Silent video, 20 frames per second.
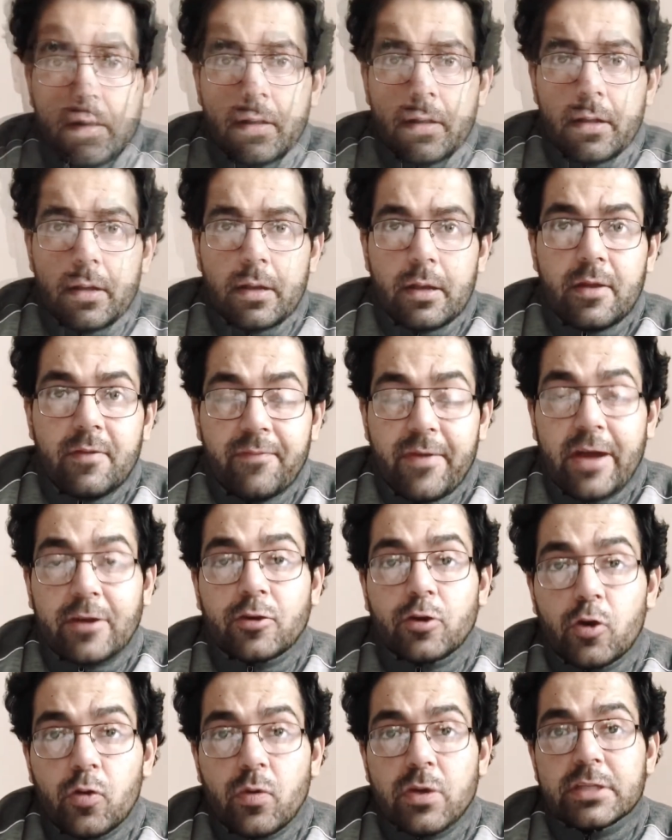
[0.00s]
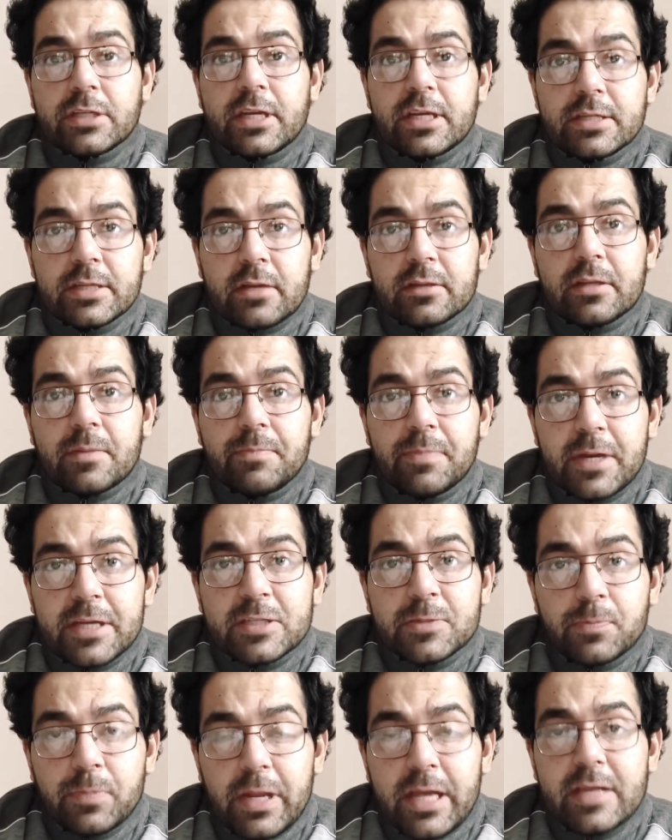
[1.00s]
In fact, universities are the
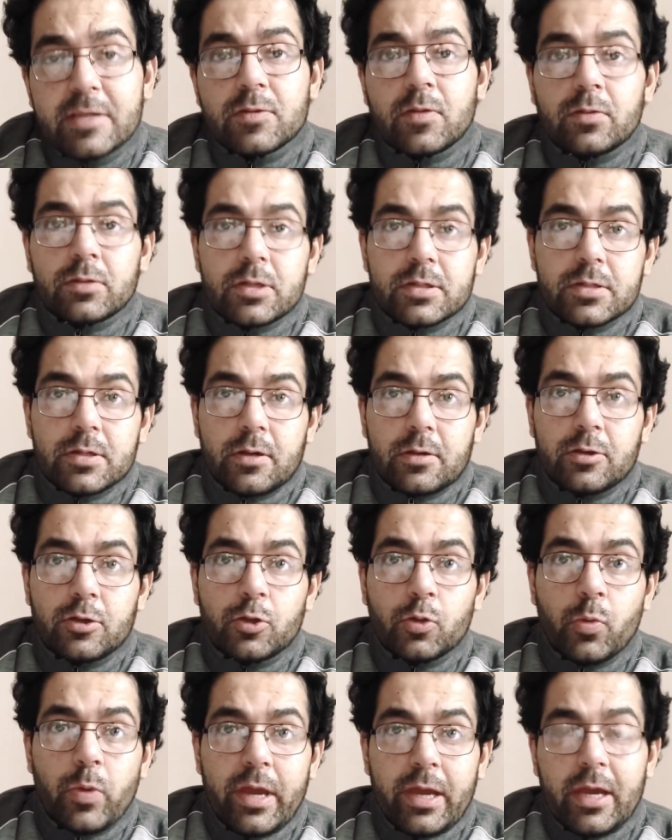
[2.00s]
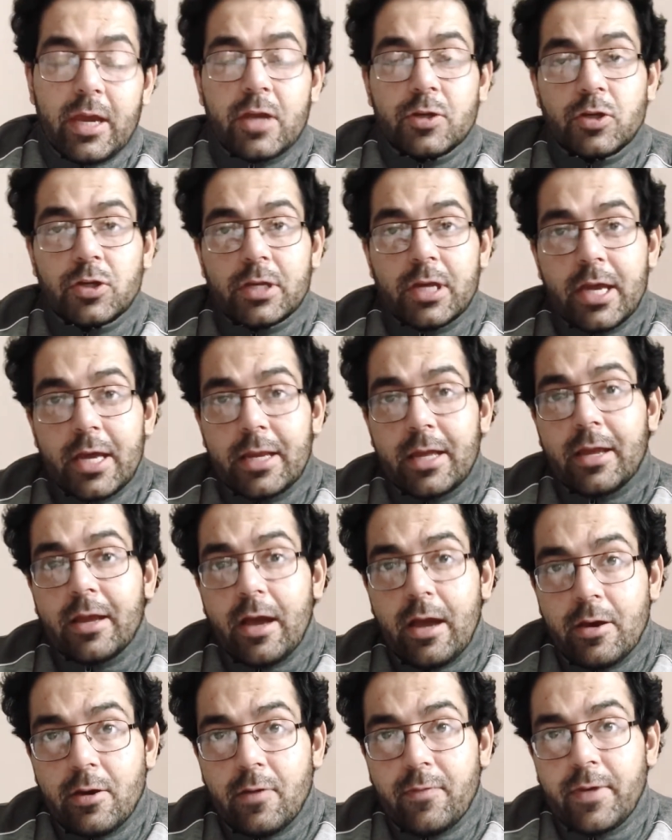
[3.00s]
best place on this earth to engage in any
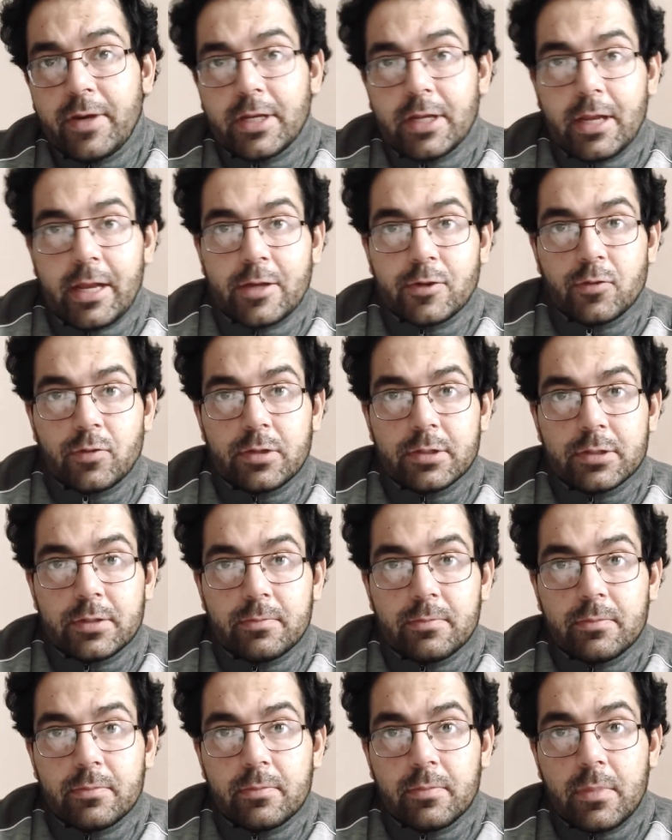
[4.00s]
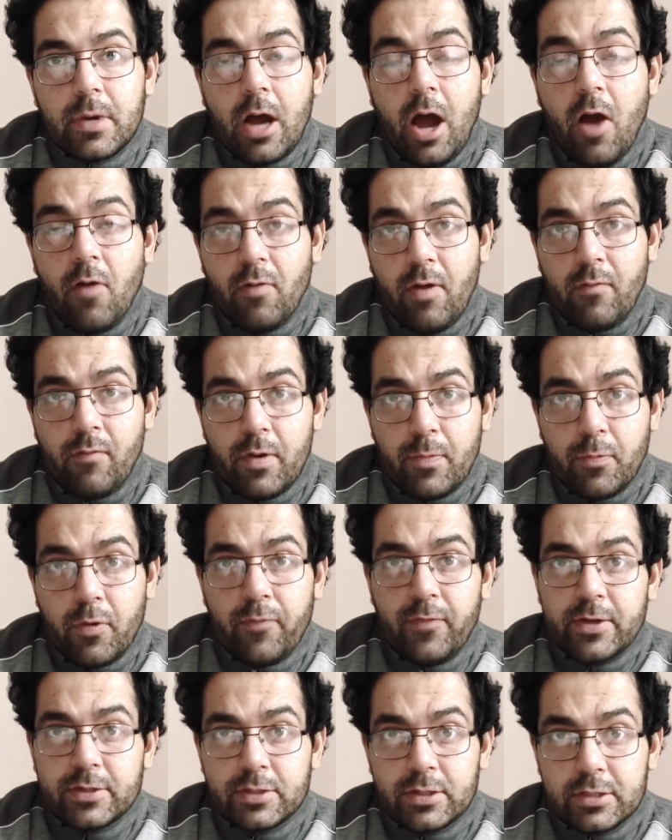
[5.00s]
kind of intellectualism. However,
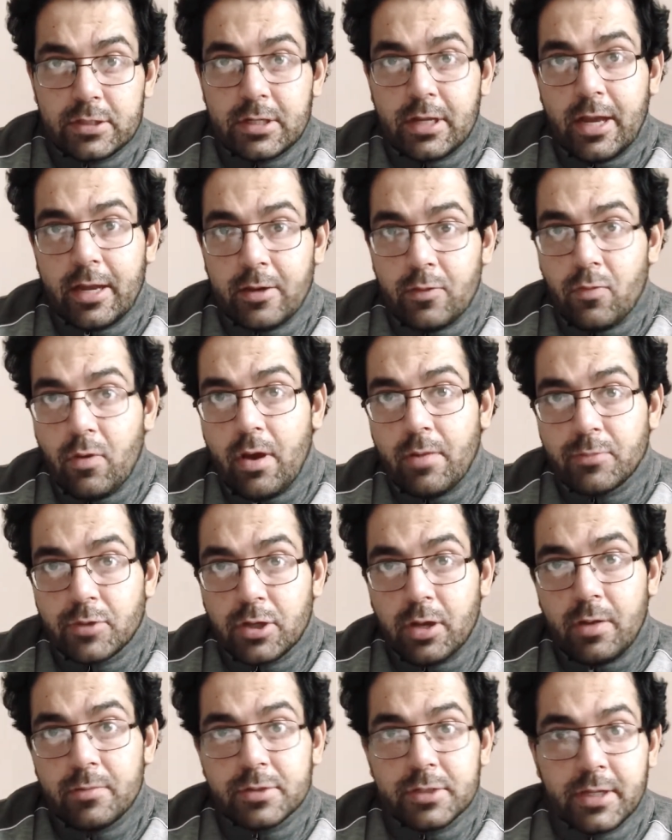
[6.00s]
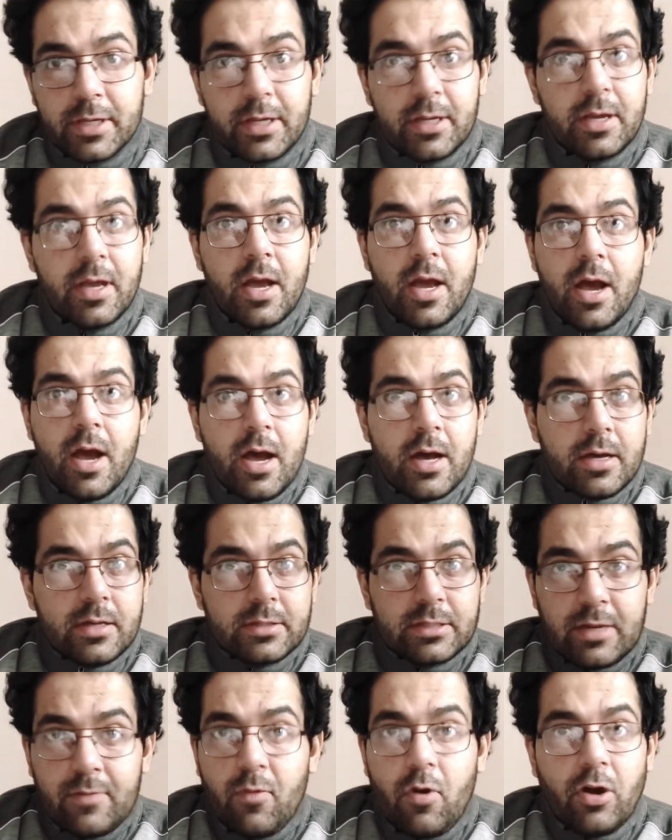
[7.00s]
professors like Noam Chomsky,
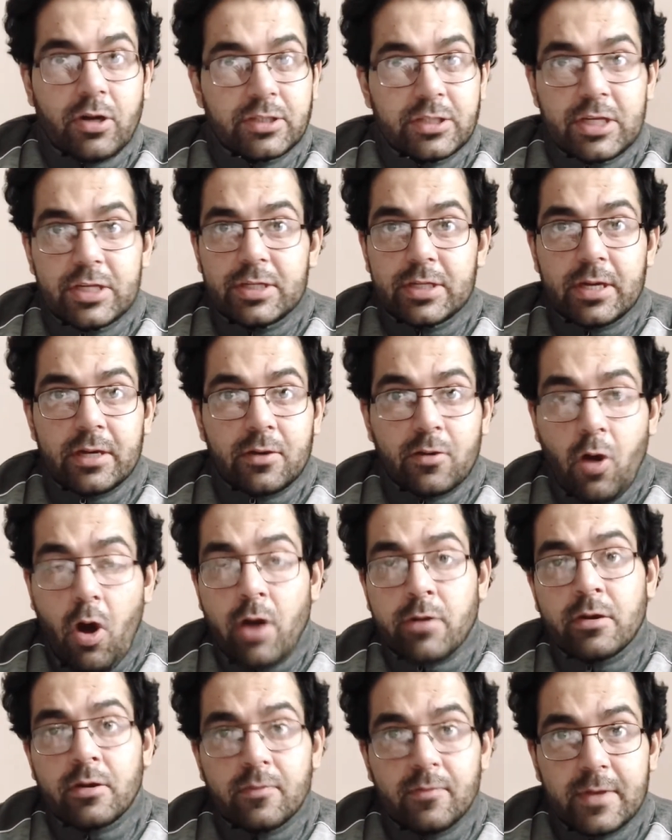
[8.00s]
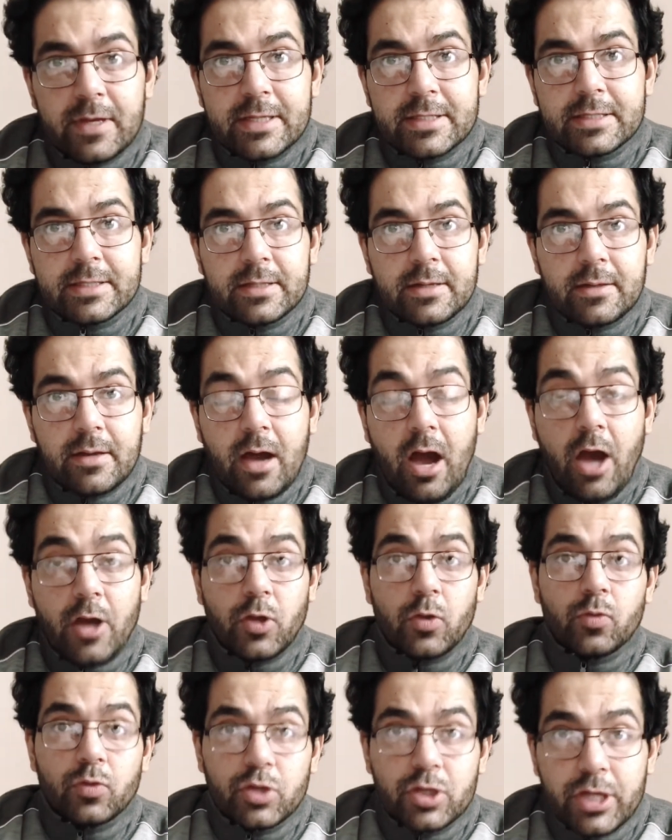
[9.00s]
Slavoj Žižek, Cornell West,
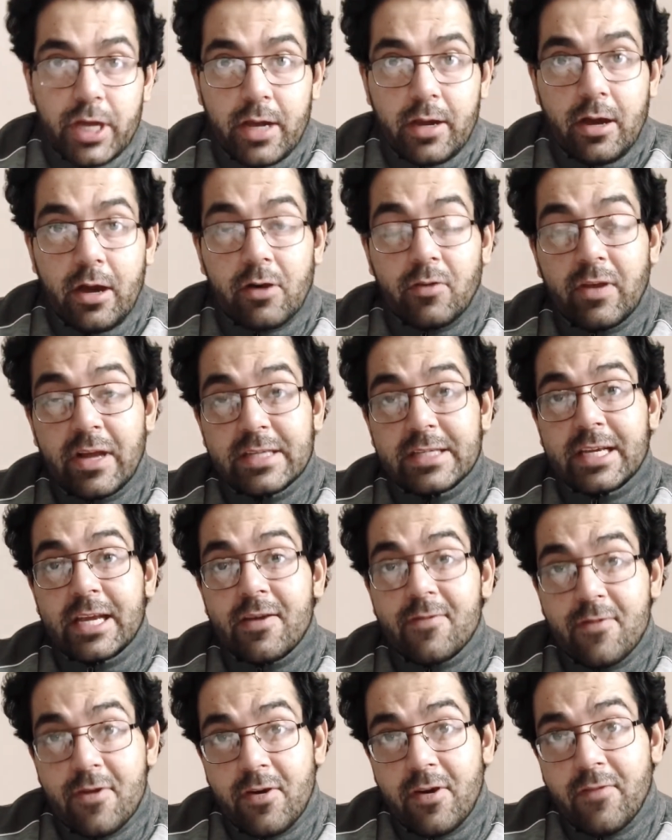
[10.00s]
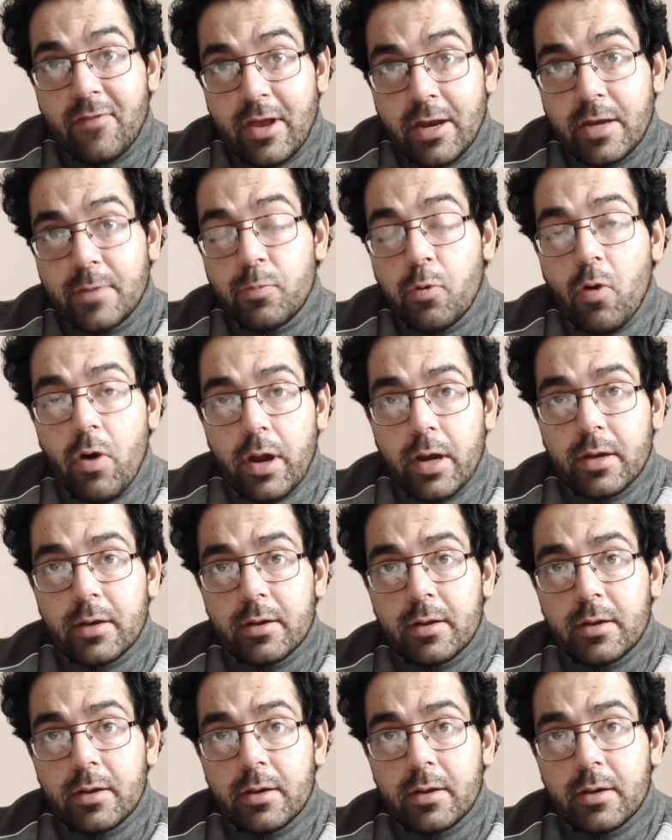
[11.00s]
Joon Chang are raising a very valid point.